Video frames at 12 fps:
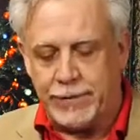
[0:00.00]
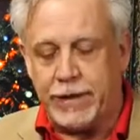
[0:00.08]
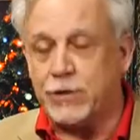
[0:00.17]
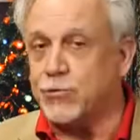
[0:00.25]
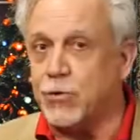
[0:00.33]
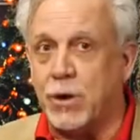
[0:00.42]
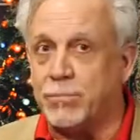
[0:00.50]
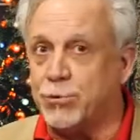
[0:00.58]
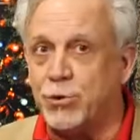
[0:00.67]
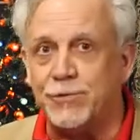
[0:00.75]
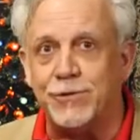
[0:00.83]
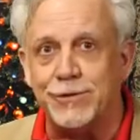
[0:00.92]
They can draw
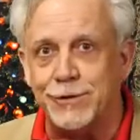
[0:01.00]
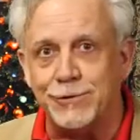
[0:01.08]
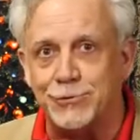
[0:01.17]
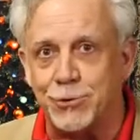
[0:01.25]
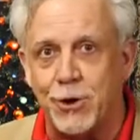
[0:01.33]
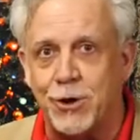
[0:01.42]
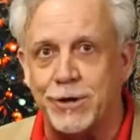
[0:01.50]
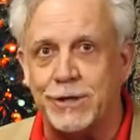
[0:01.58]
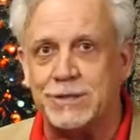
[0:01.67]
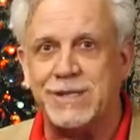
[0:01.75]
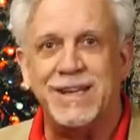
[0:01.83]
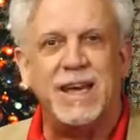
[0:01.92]
beautiful little
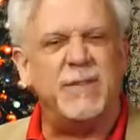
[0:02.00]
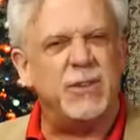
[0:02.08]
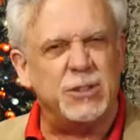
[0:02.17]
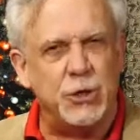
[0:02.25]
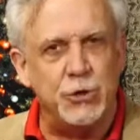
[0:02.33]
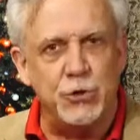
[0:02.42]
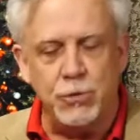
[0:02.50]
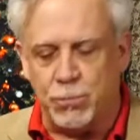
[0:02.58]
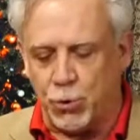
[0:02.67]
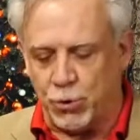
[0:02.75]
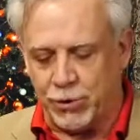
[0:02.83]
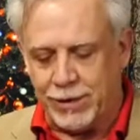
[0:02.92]
drawings. If it's a
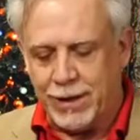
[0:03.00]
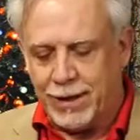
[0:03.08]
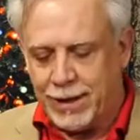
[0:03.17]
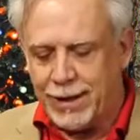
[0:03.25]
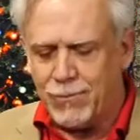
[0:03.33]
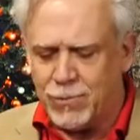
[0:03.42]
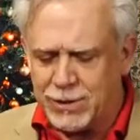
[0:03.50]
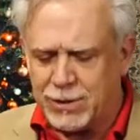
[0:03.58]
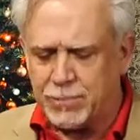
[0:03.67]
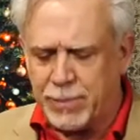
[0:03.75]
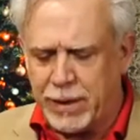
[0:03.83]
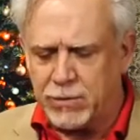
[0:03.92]
newborn, I want
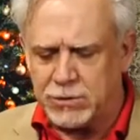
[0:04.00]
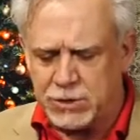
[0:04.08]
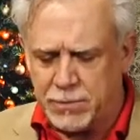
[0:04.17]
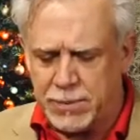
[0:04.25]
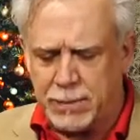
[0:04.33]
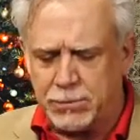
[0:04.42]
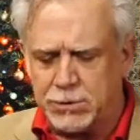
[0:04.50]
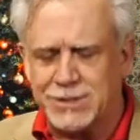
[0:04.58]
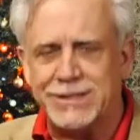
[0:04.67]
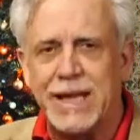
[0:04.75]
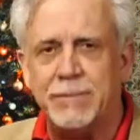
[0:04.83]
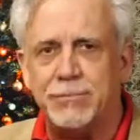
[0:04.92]
the parents to be able to
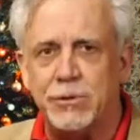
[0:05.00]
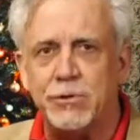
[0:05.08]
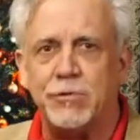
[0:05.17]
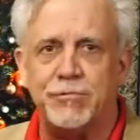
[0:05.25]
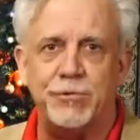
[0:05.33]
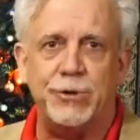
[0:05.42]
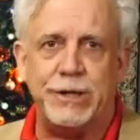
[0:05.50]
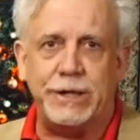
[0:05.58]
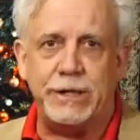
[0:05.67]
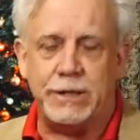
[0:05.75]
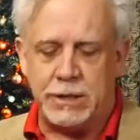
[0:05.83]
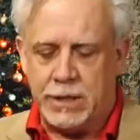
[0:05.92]
stamp their little foot
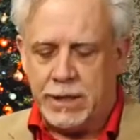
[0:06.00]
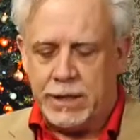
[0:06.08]
in it.